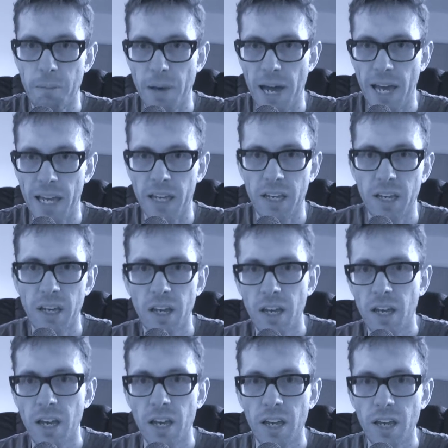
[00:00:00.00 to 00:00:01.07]
Bang.
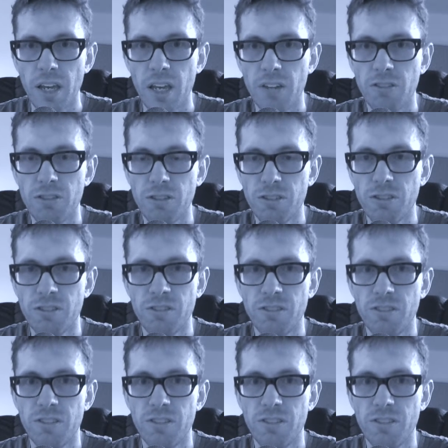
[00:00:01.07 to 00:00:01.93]
It just